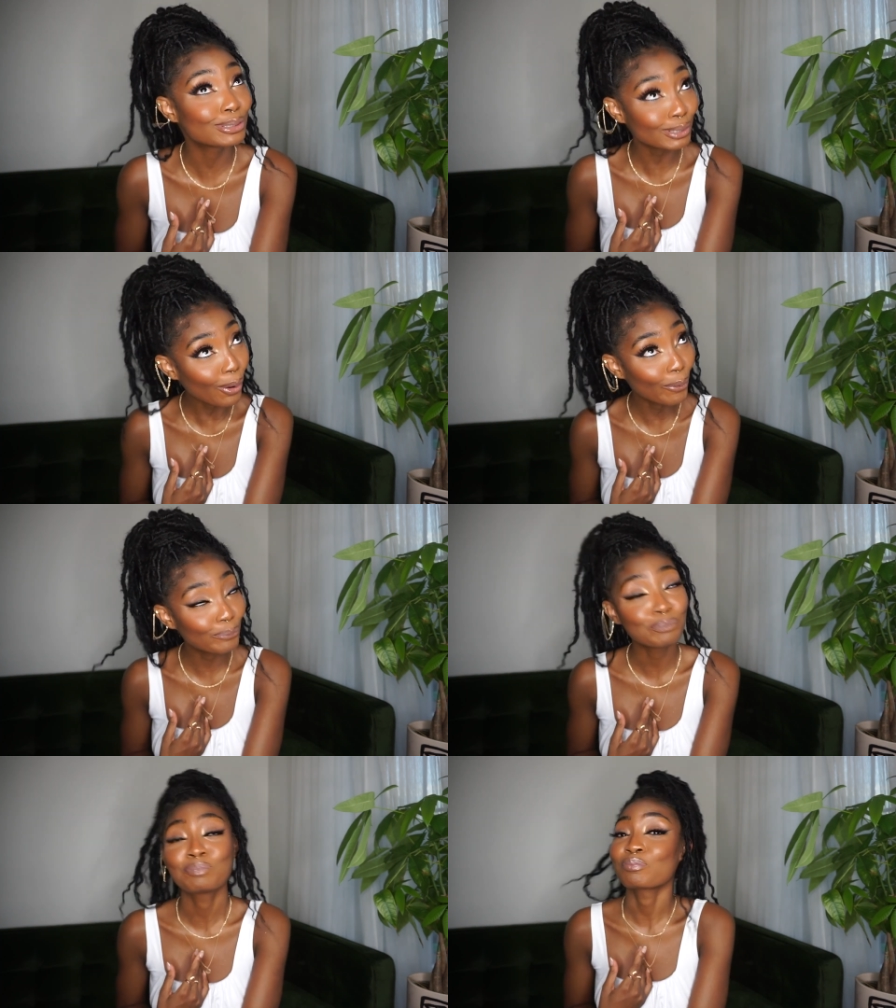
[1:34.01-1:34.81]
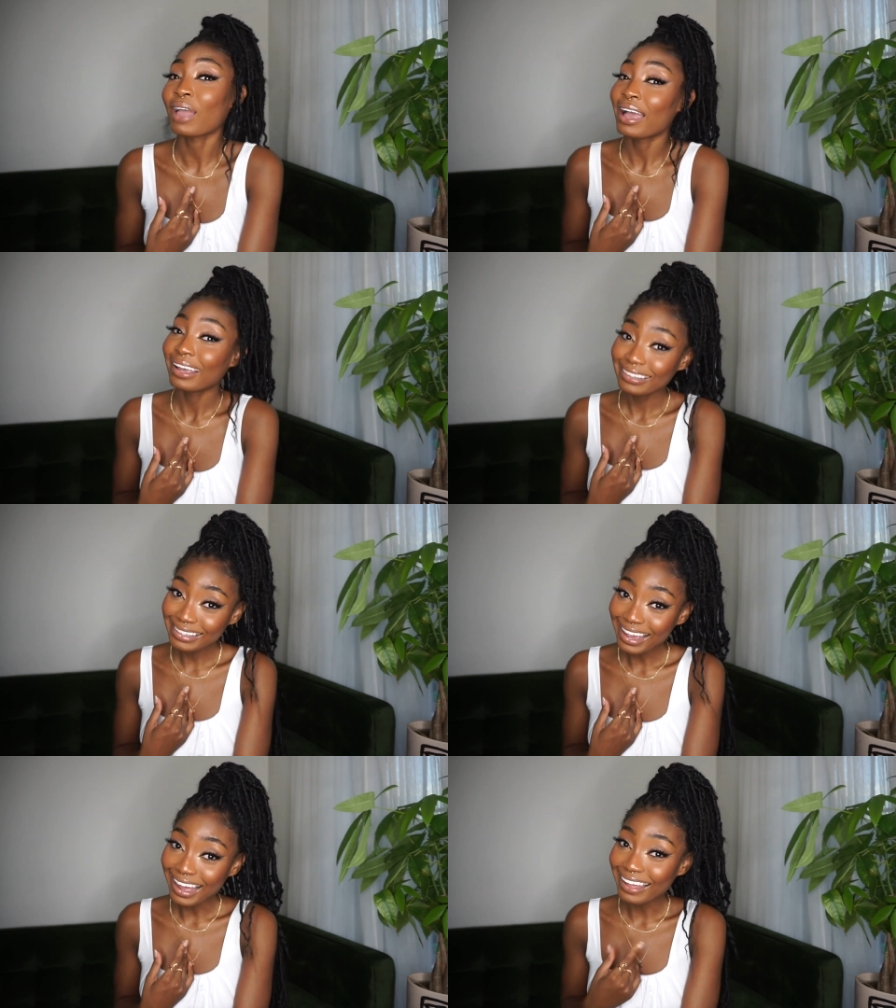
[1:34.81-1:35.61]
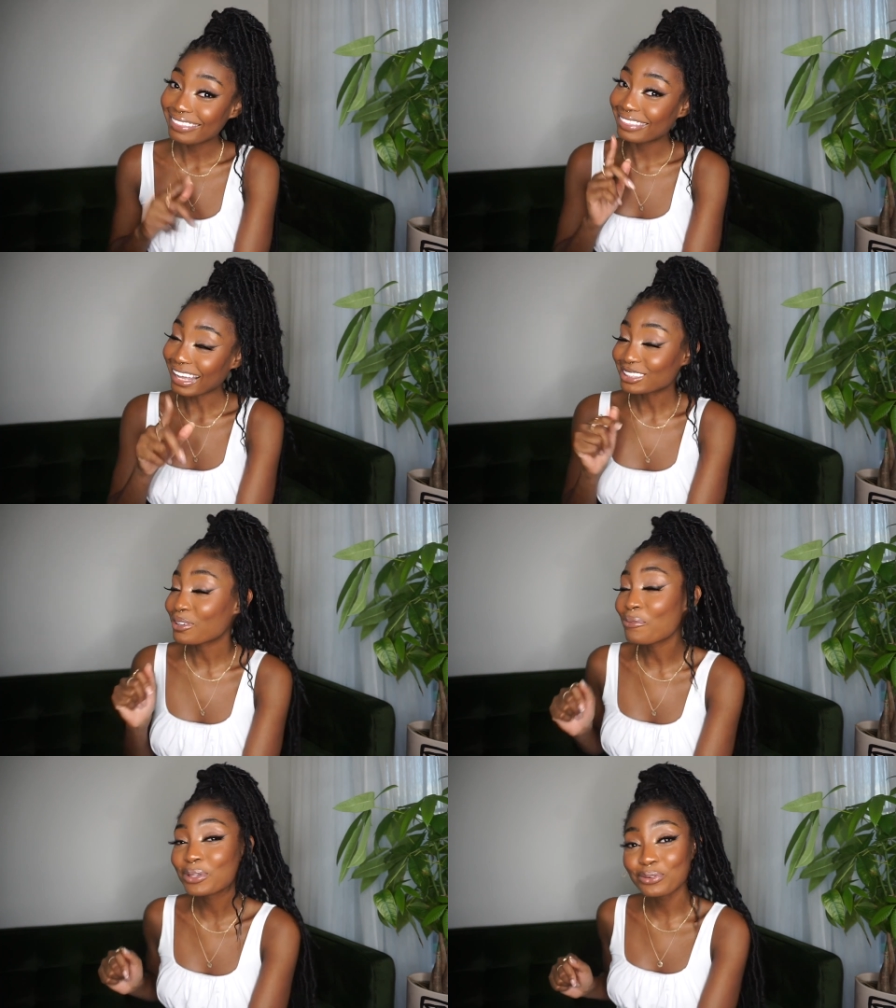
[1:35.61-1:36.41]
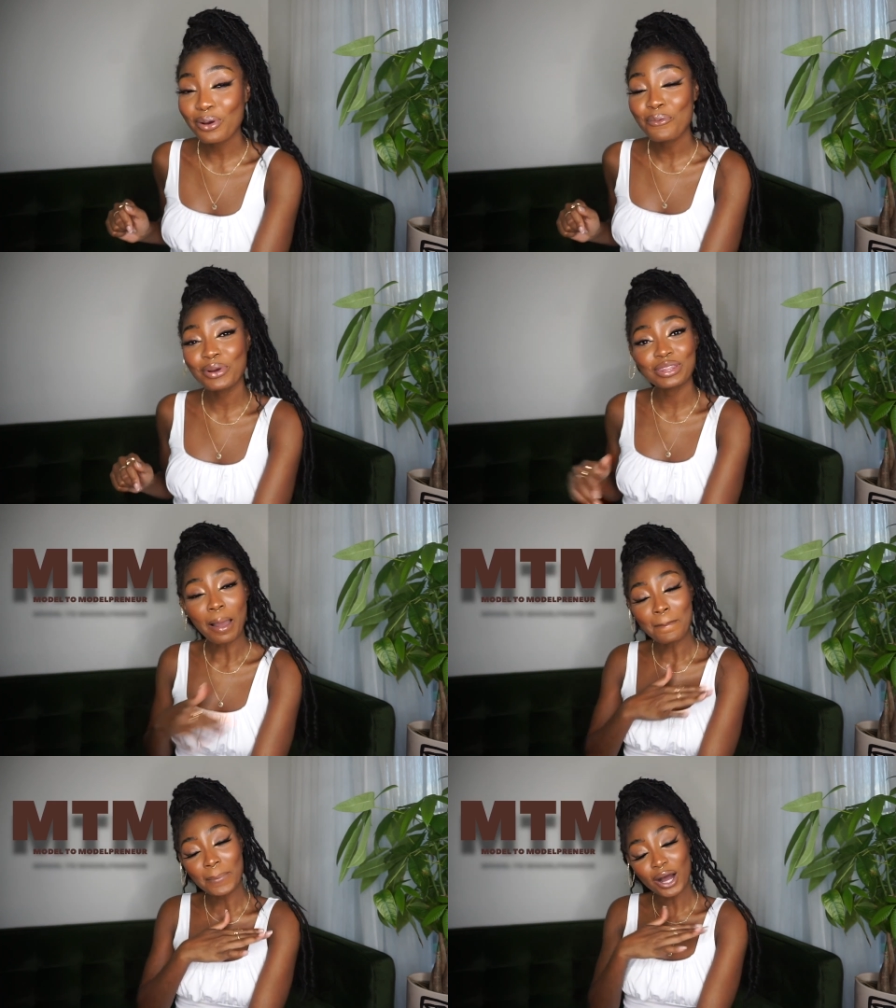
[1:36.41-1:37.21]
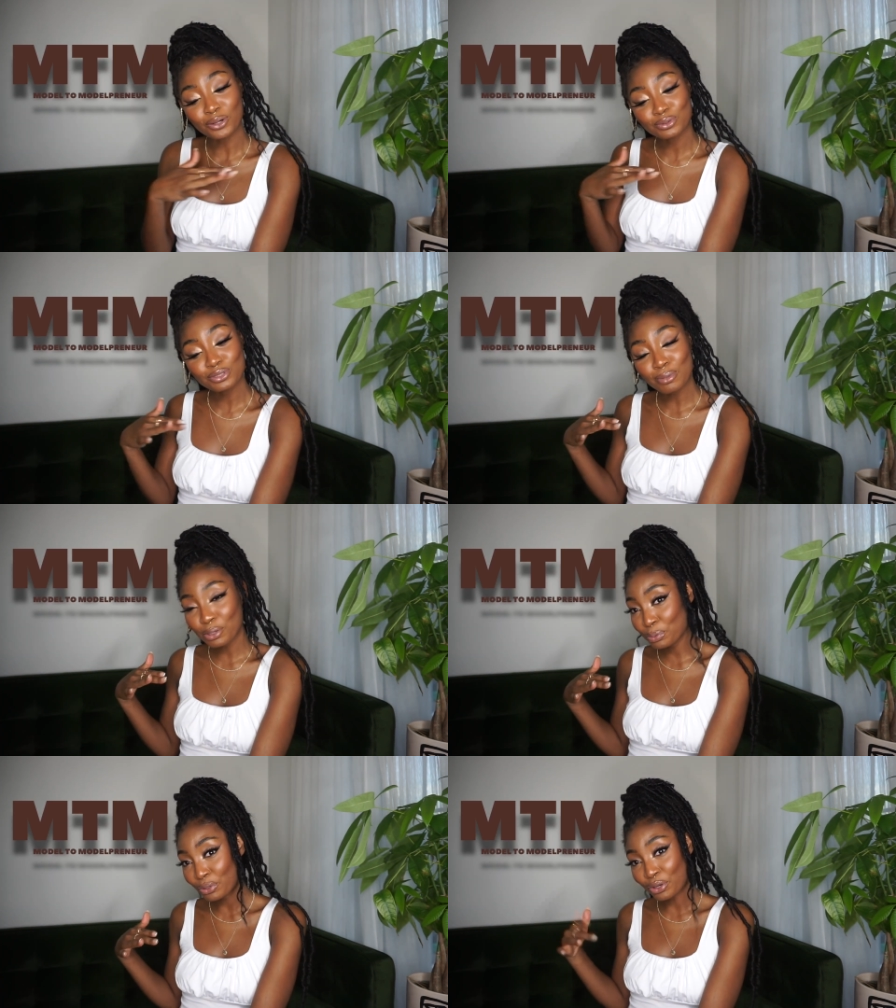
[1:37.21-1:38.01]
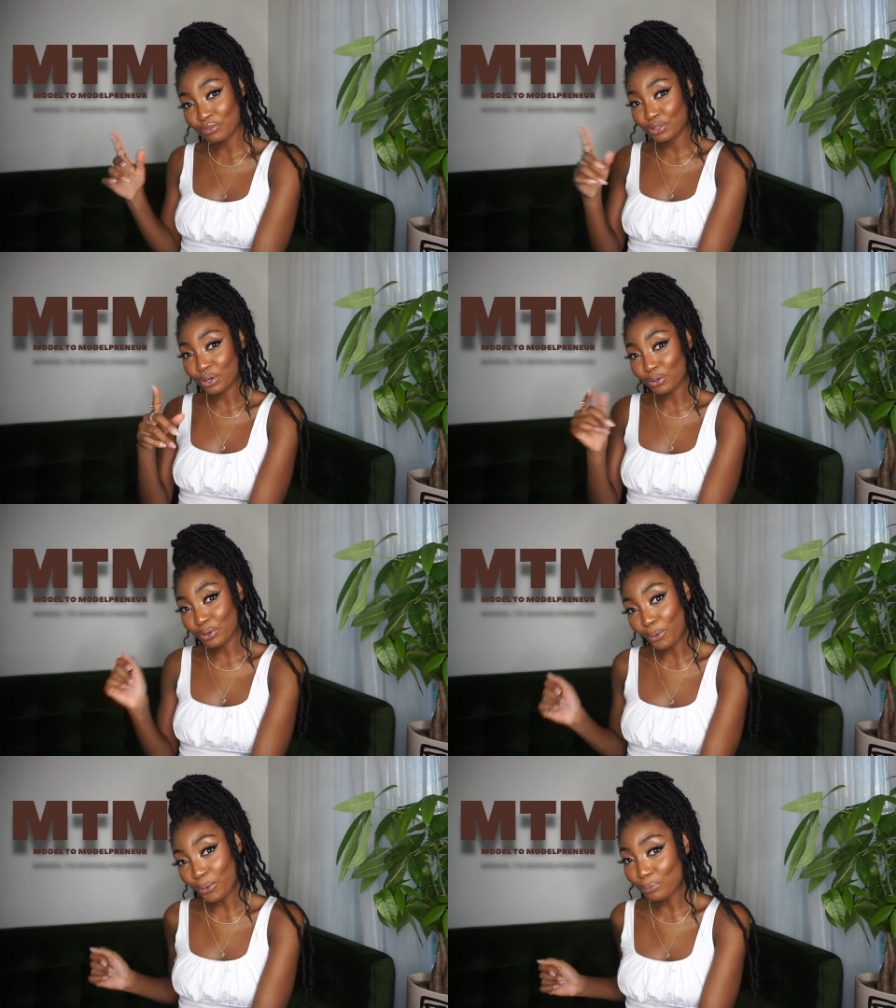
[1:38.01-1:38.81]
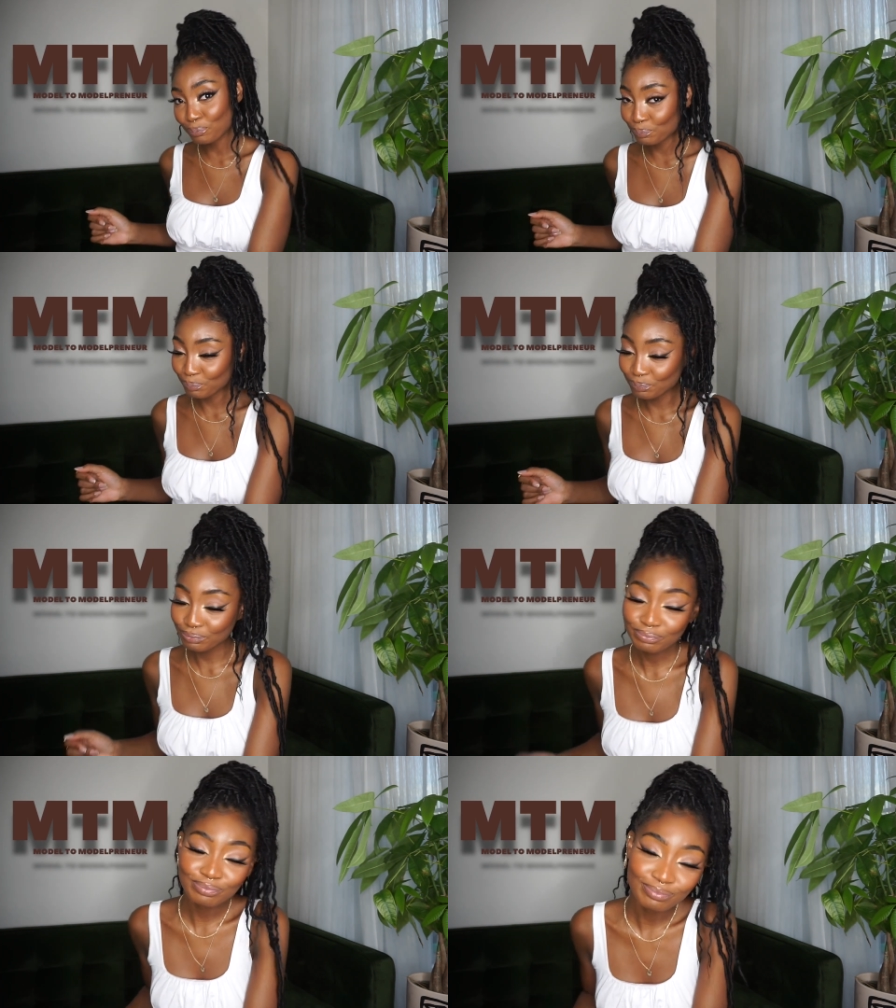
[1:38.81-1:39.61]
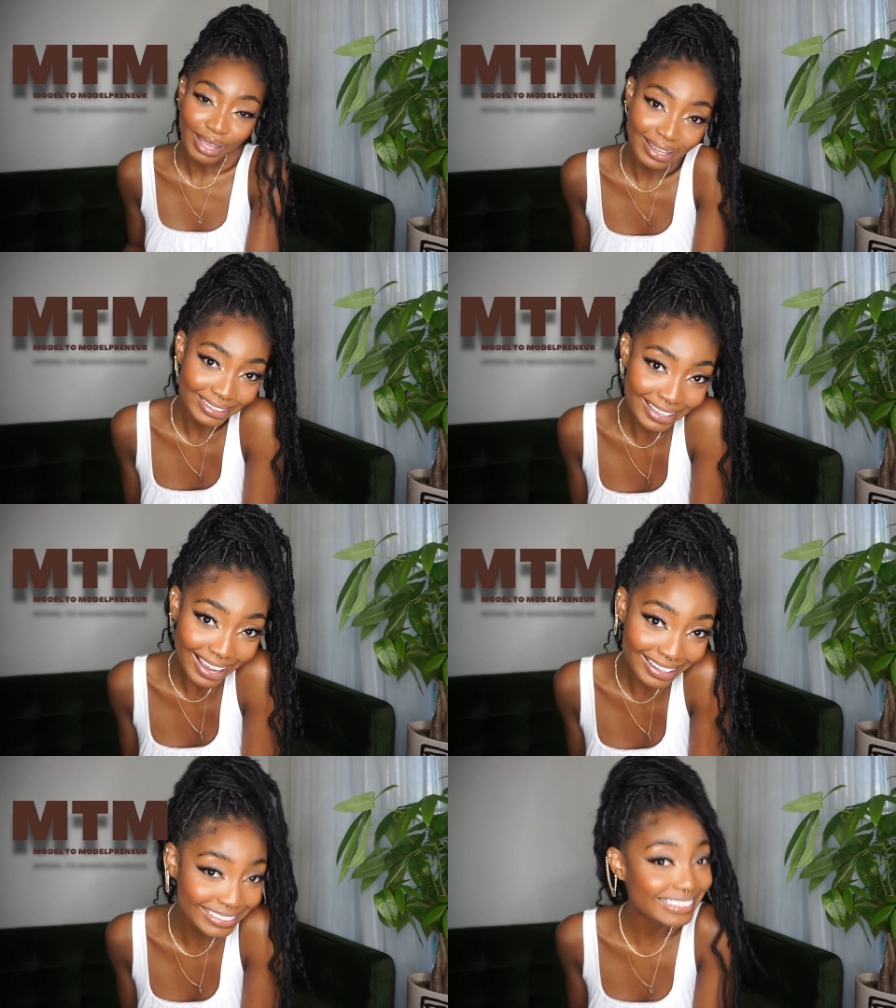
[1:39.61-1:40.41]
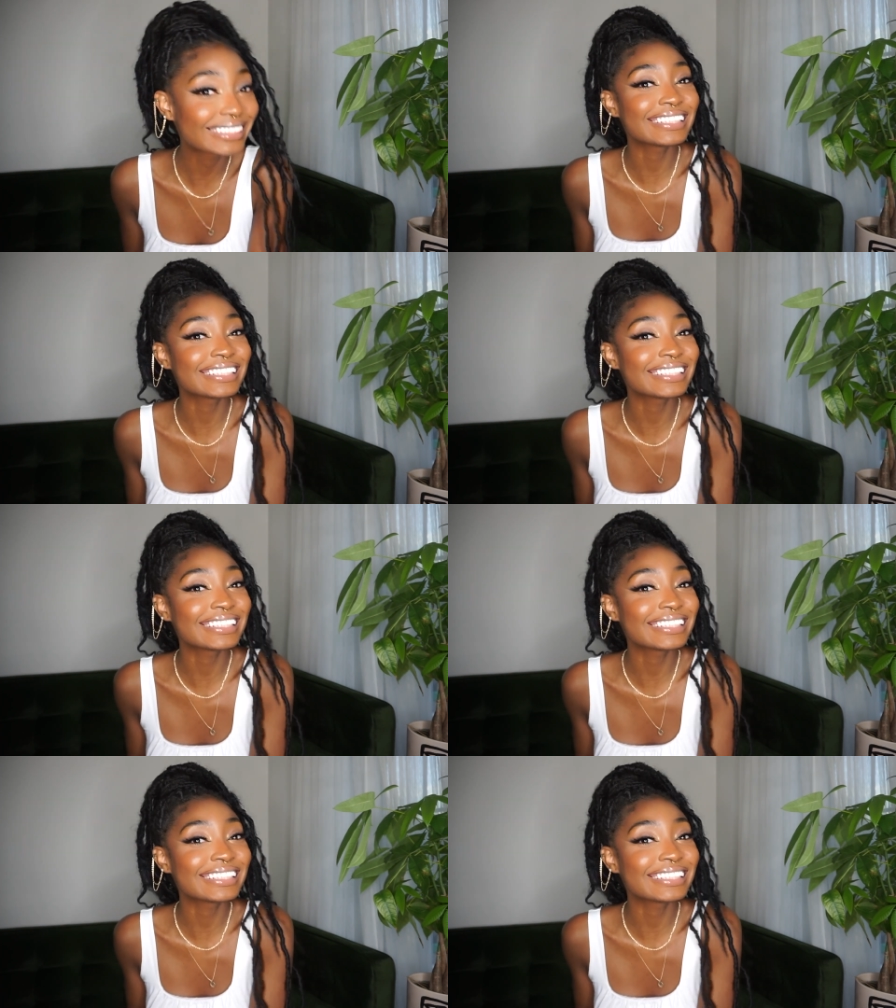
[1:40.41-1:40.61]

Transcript: So yeah, that's what we're doing with Model to Modelpreneur. If you don't know, yes.